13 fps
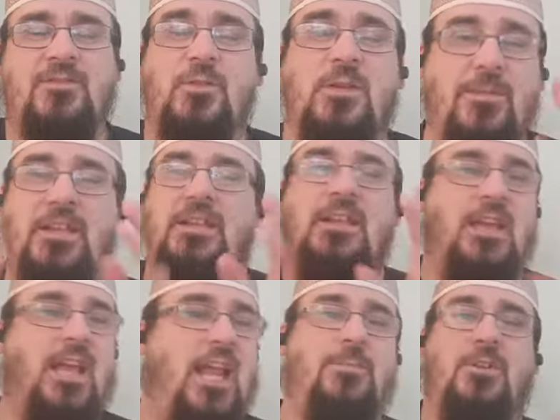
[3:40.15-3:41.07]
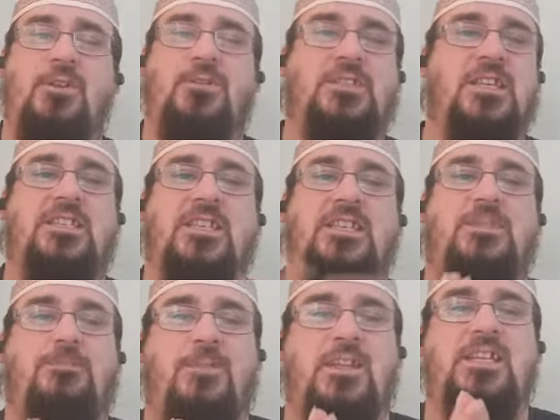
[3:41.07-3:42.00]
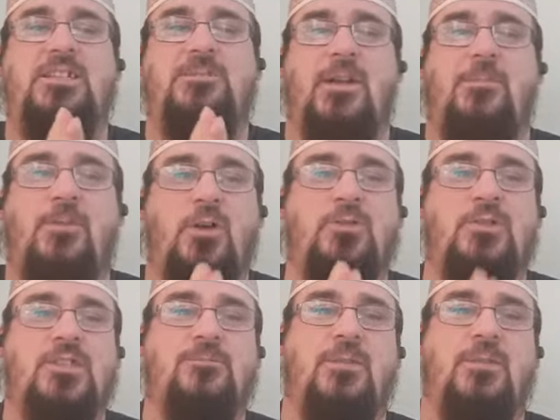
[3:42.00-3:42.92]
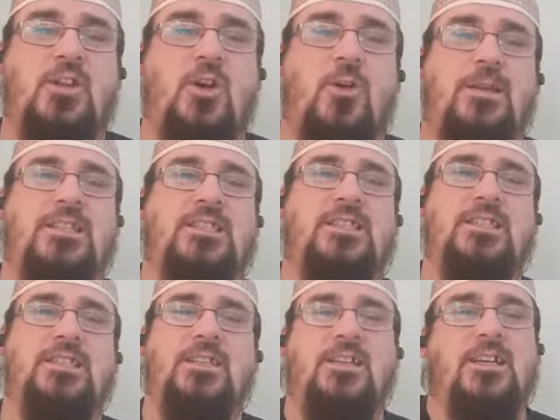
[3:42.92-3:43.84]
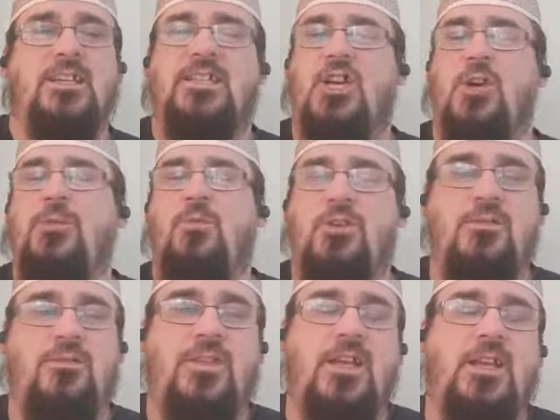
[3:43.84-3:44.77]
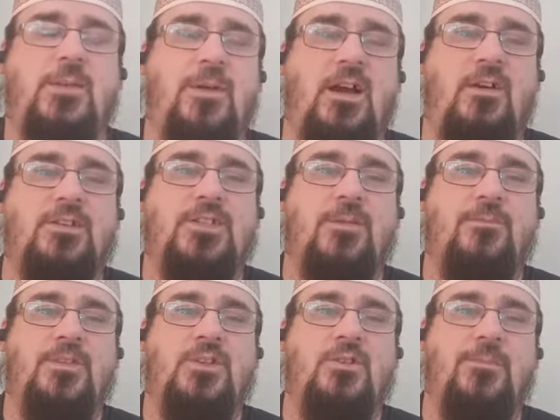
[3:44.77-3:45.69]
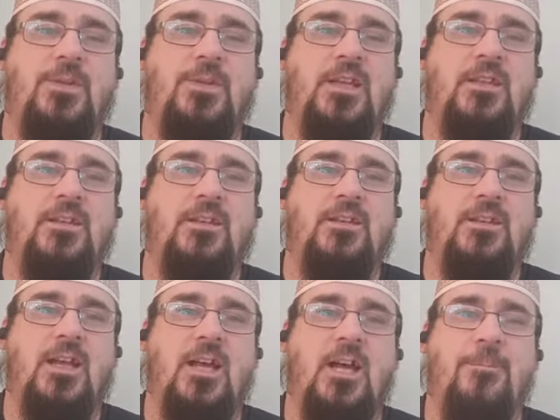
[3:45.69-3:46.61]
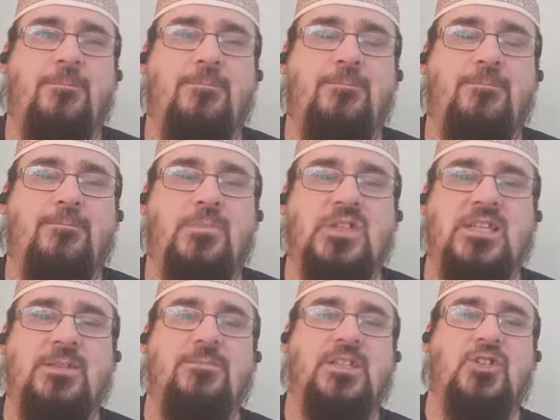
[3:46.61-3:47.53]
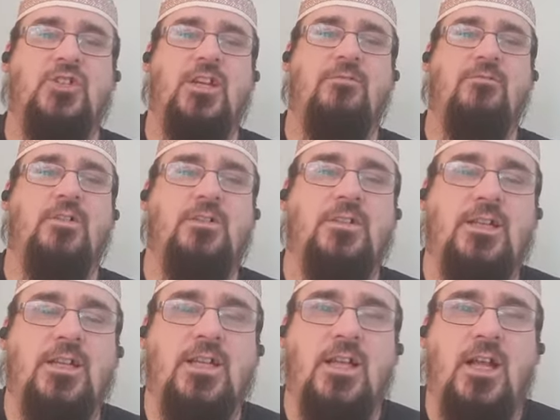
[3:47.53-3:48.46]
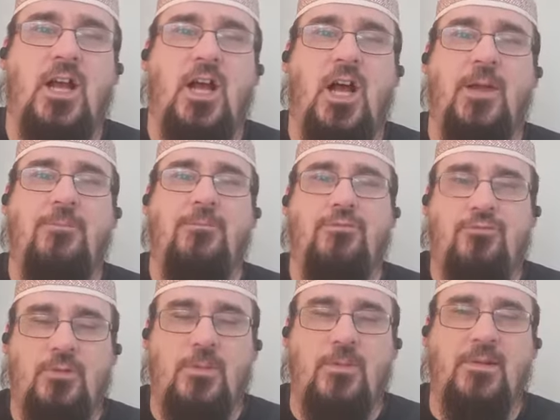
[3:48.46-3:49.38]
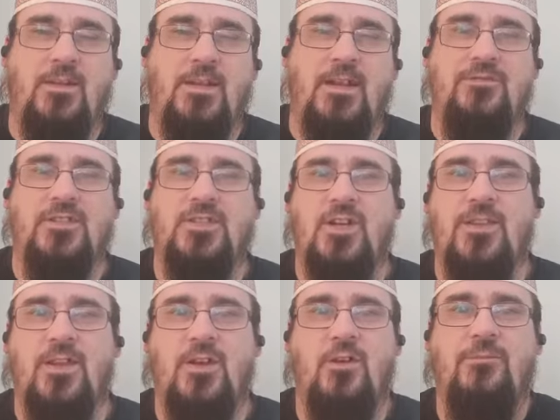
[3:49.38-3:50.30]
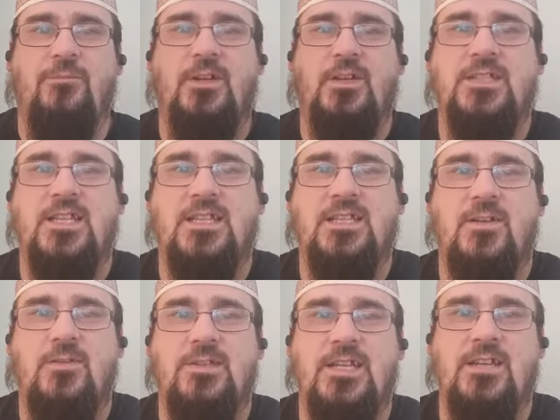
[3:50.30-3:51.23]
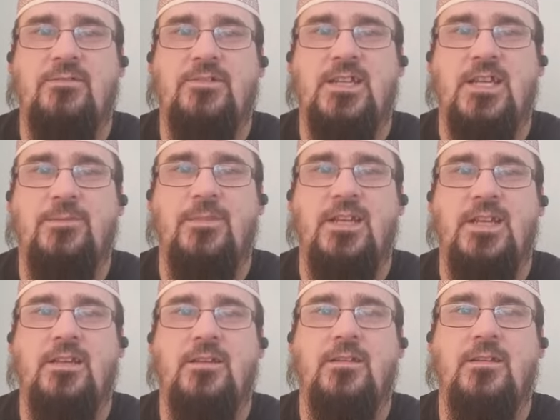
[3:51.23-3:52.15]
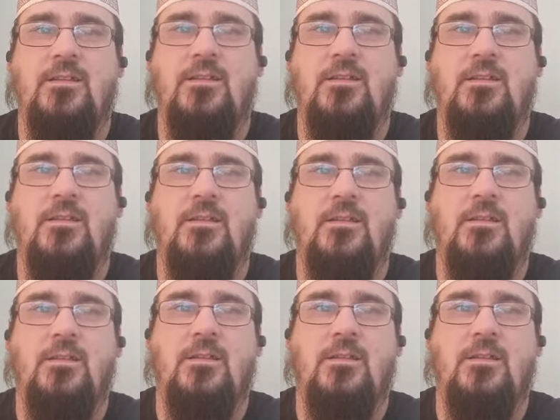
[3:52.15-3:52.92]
So, I mean, anybody who sees this, please make posts, make comments, tell me what you think about um, mm-hmm. European um, Muslims in general. I'm probably going to have to turn that off because that's going to mm-hmm. irritate me.